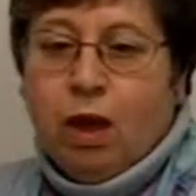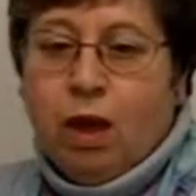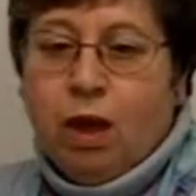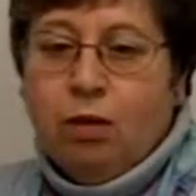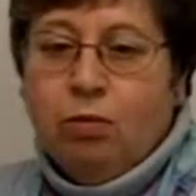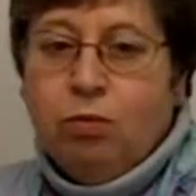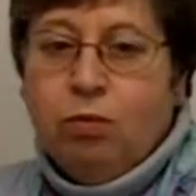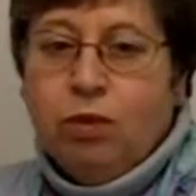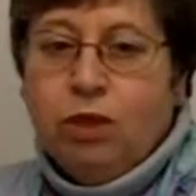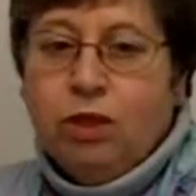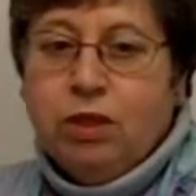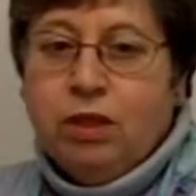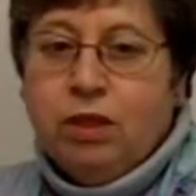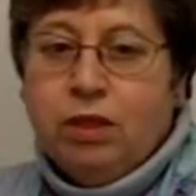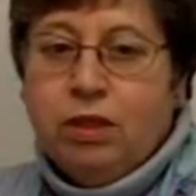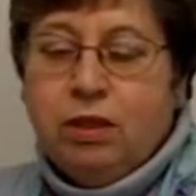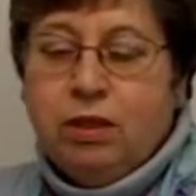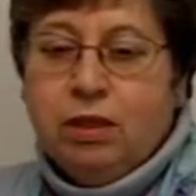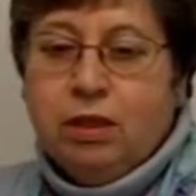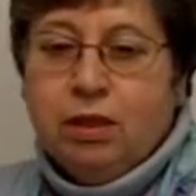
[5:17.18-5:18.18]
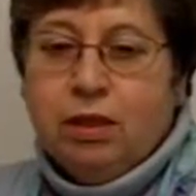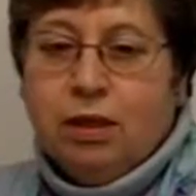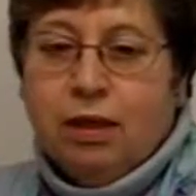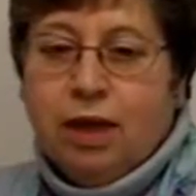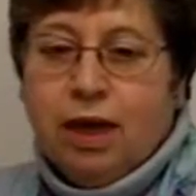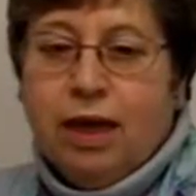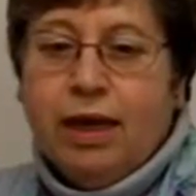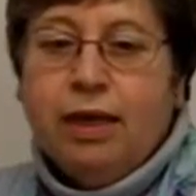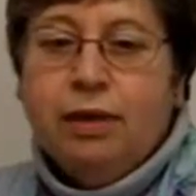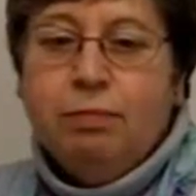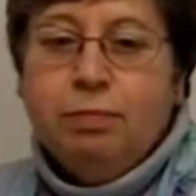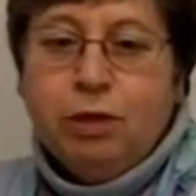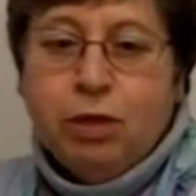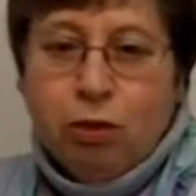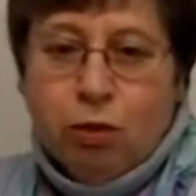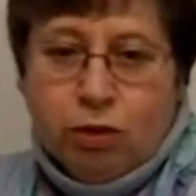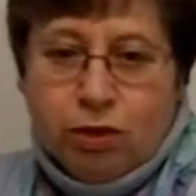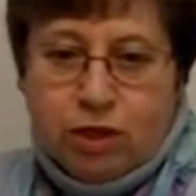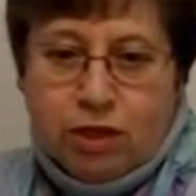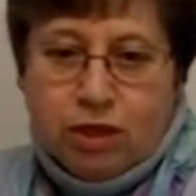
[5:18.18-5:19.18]
I really, I had
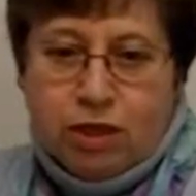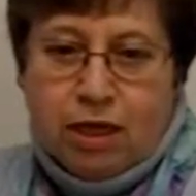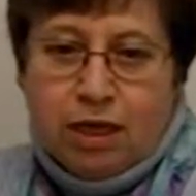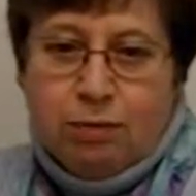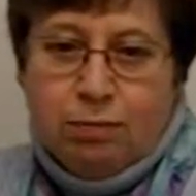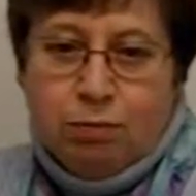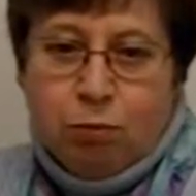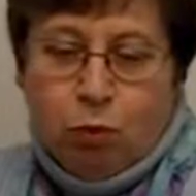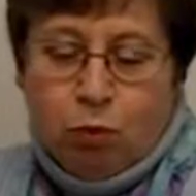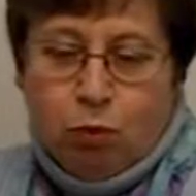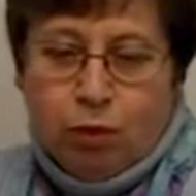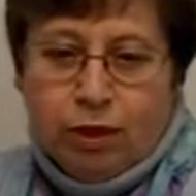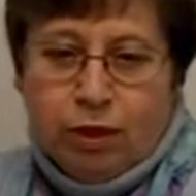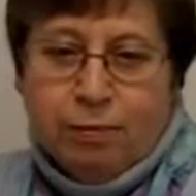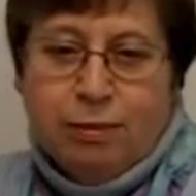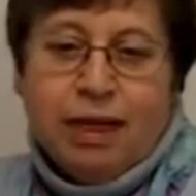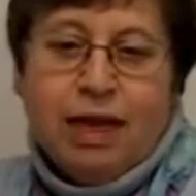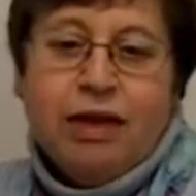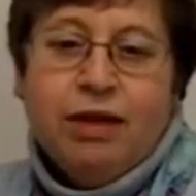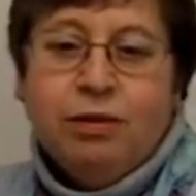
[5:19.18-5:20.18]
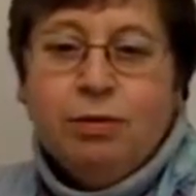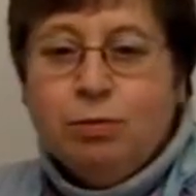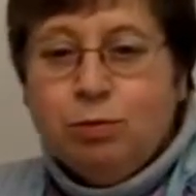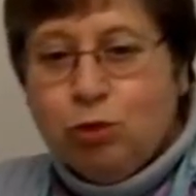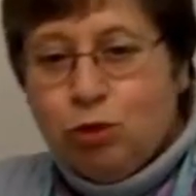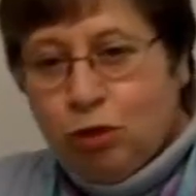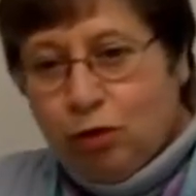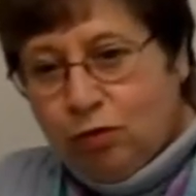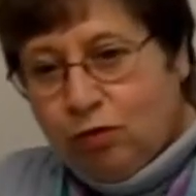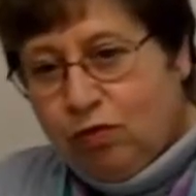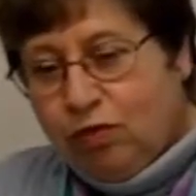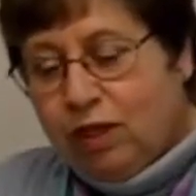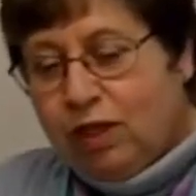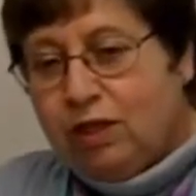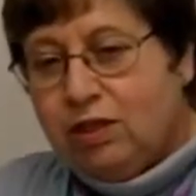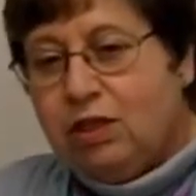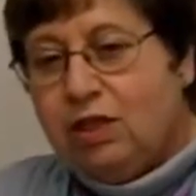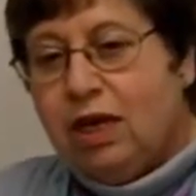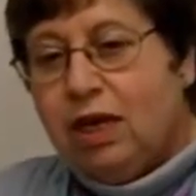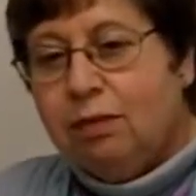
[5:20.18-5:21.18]
been on the state board. I mean, I observed
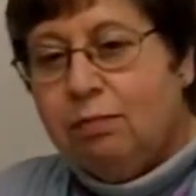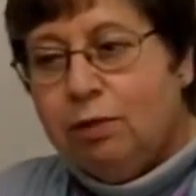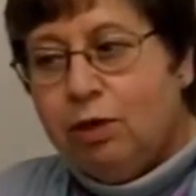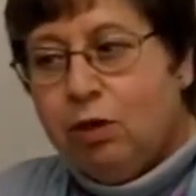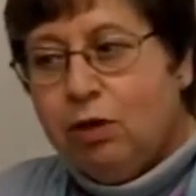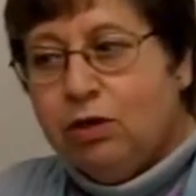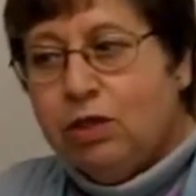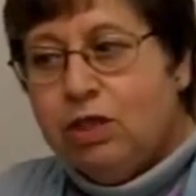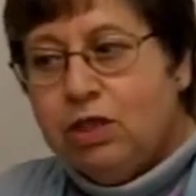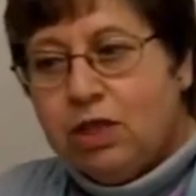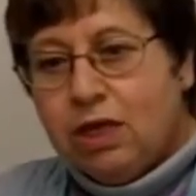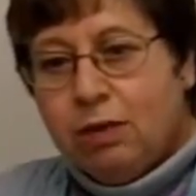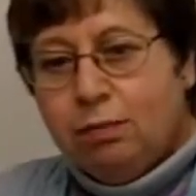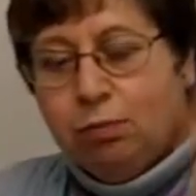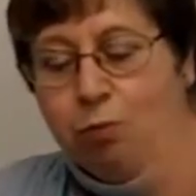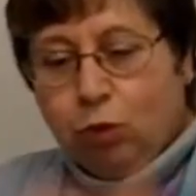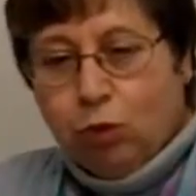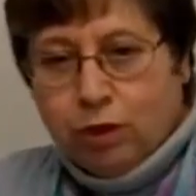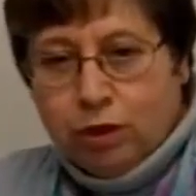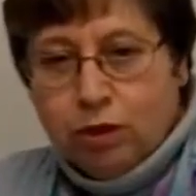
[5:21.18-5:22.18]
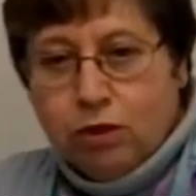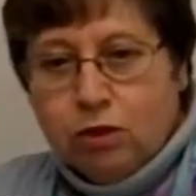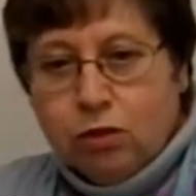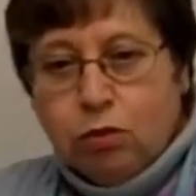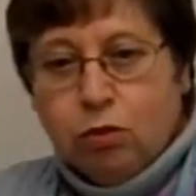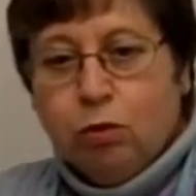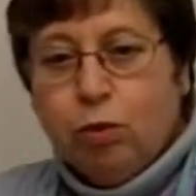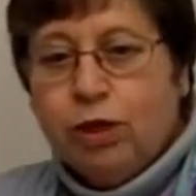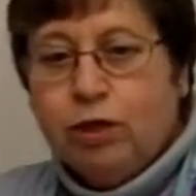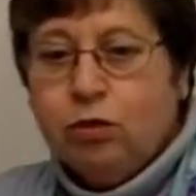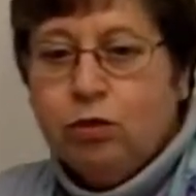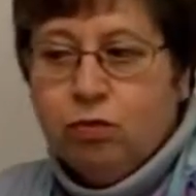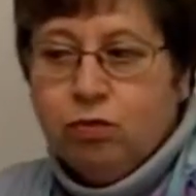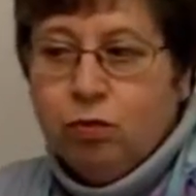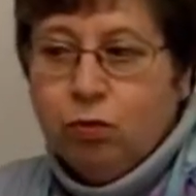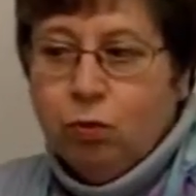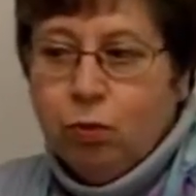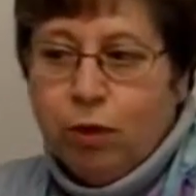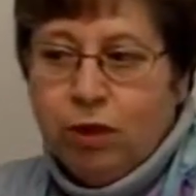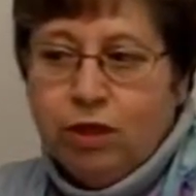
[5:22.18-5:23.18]
things, and I'd been on the state board as a director
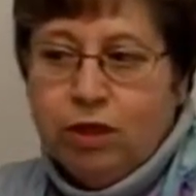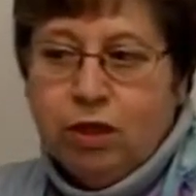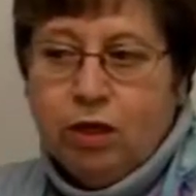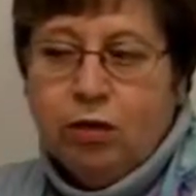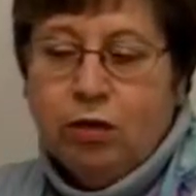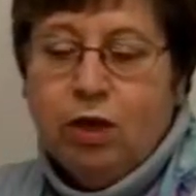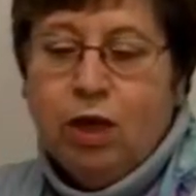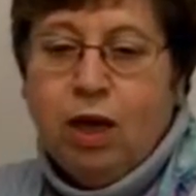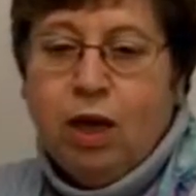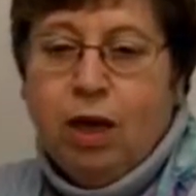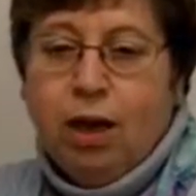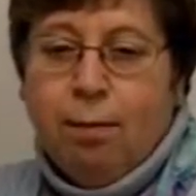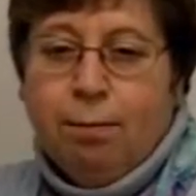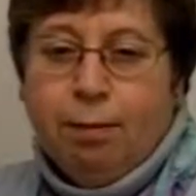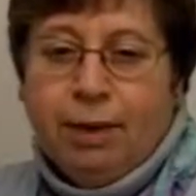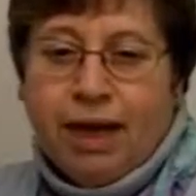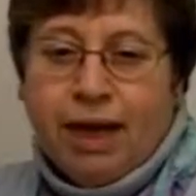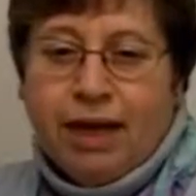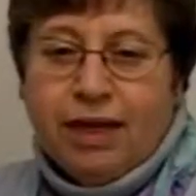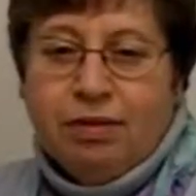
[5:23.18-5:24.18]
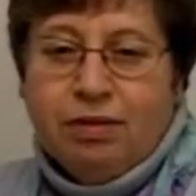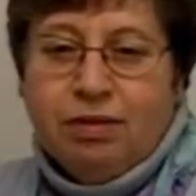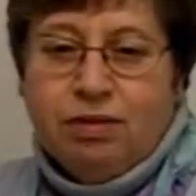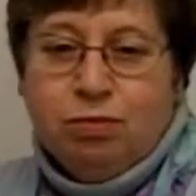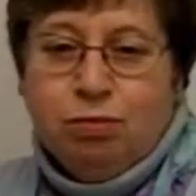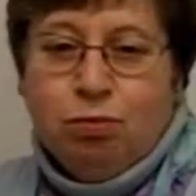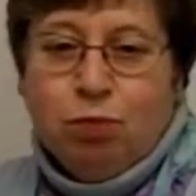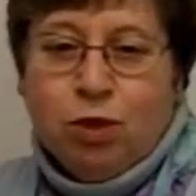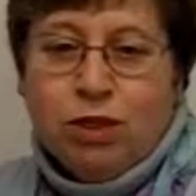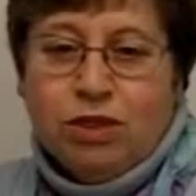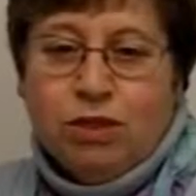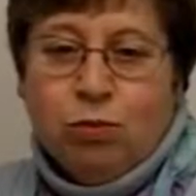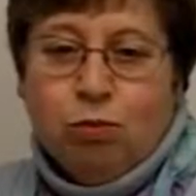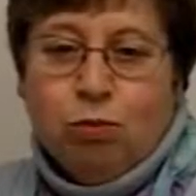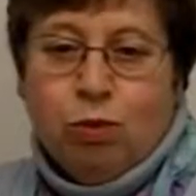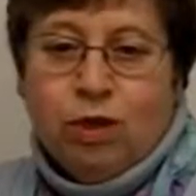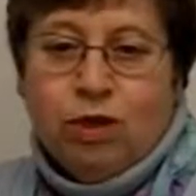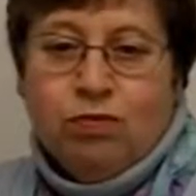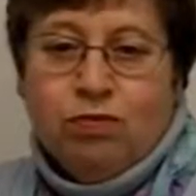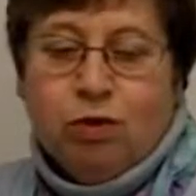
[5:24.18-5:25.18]
for one year. But I wasn't
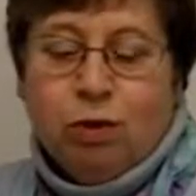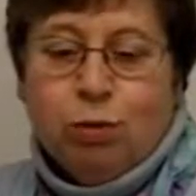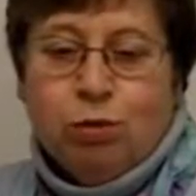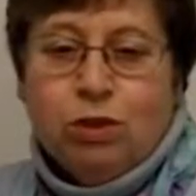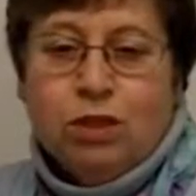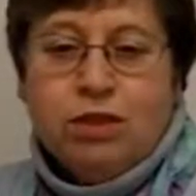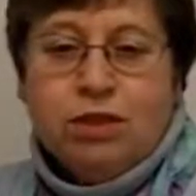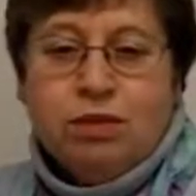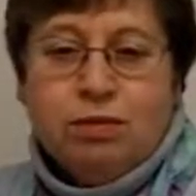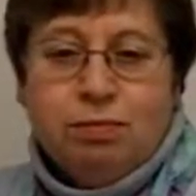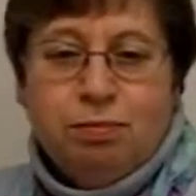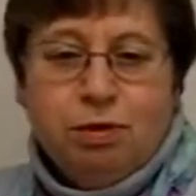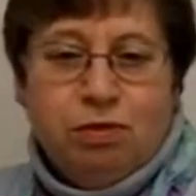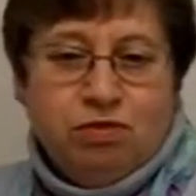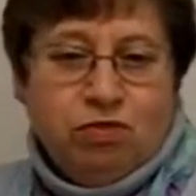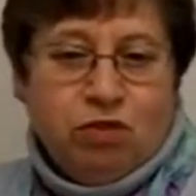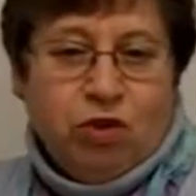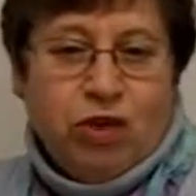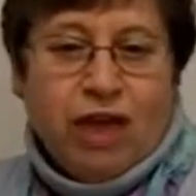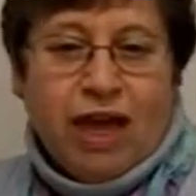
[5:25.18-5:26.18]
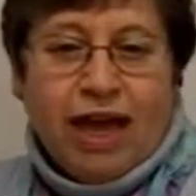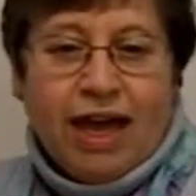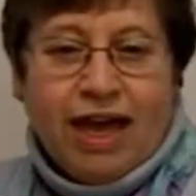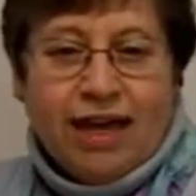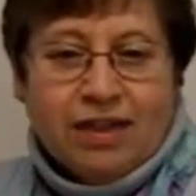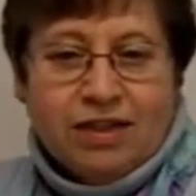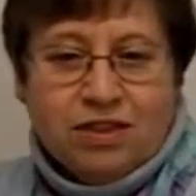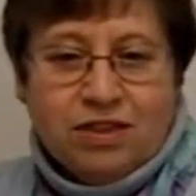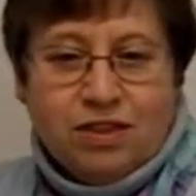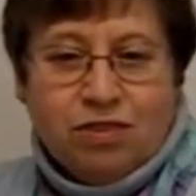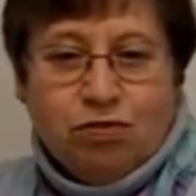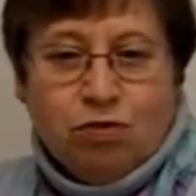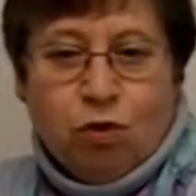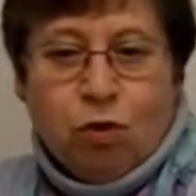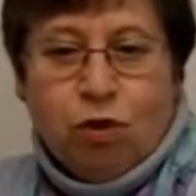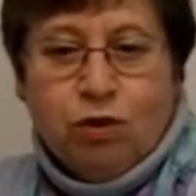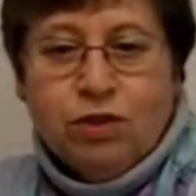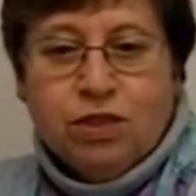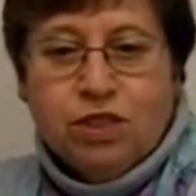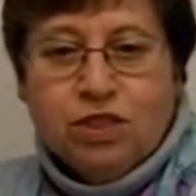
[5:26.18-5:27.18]
one of those who had been very active
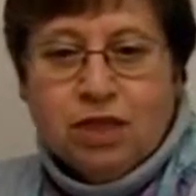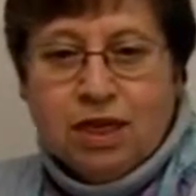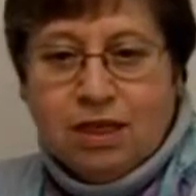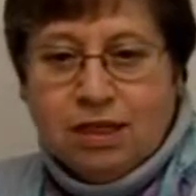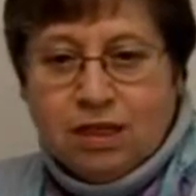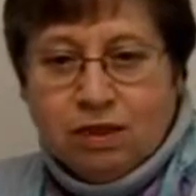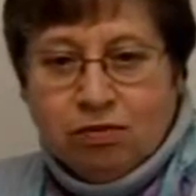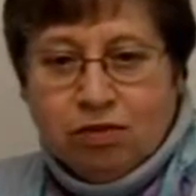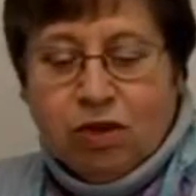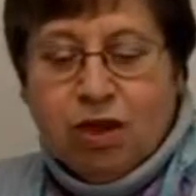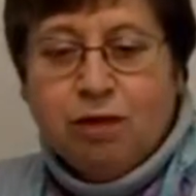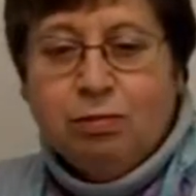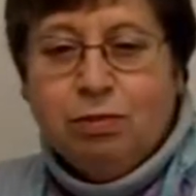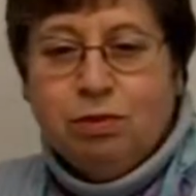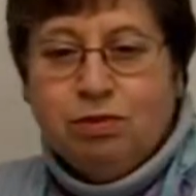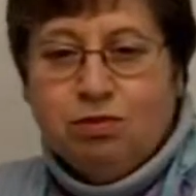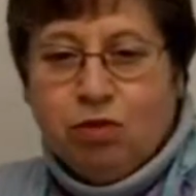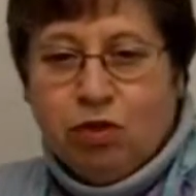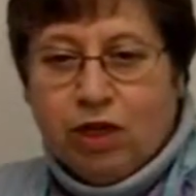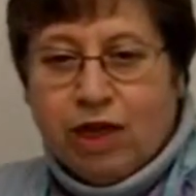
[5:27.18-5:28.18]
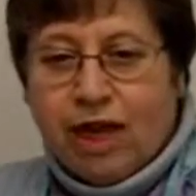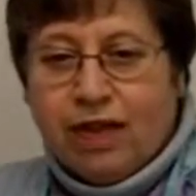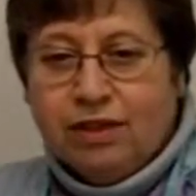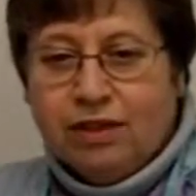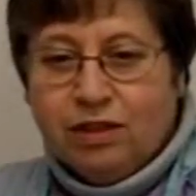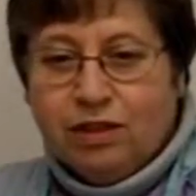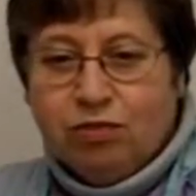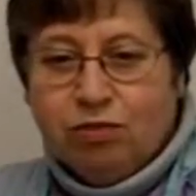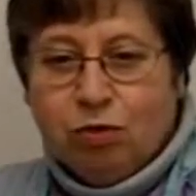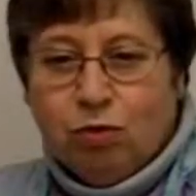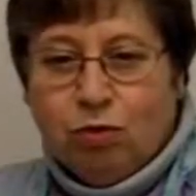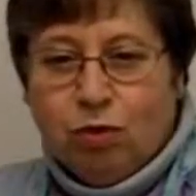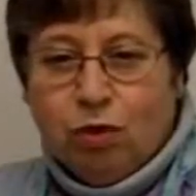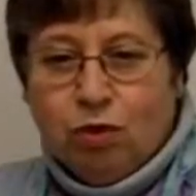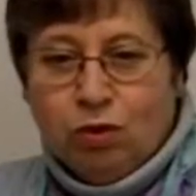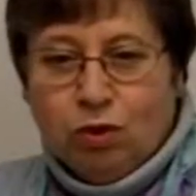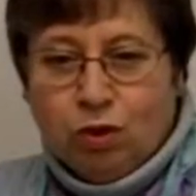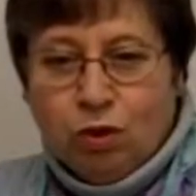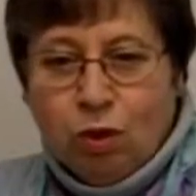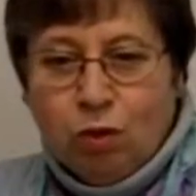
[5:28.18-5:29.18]
on the state level. I'd been very active
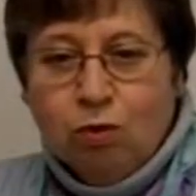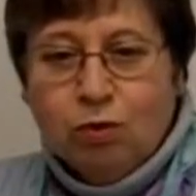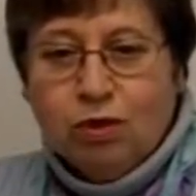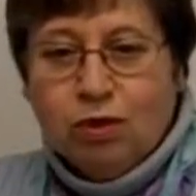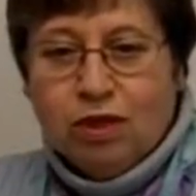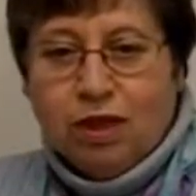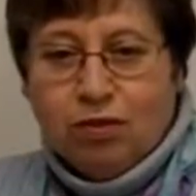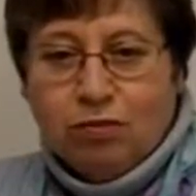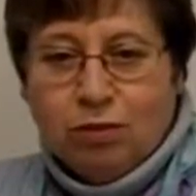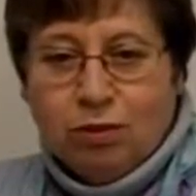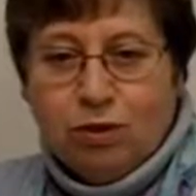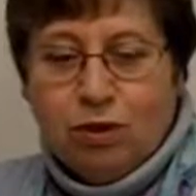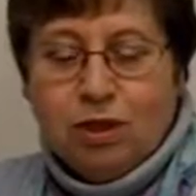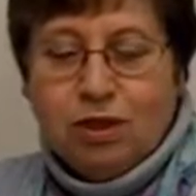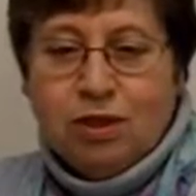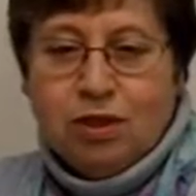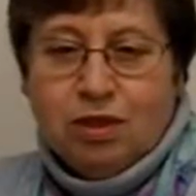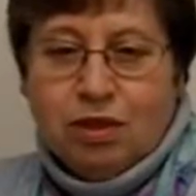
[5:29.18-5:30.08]
on the local level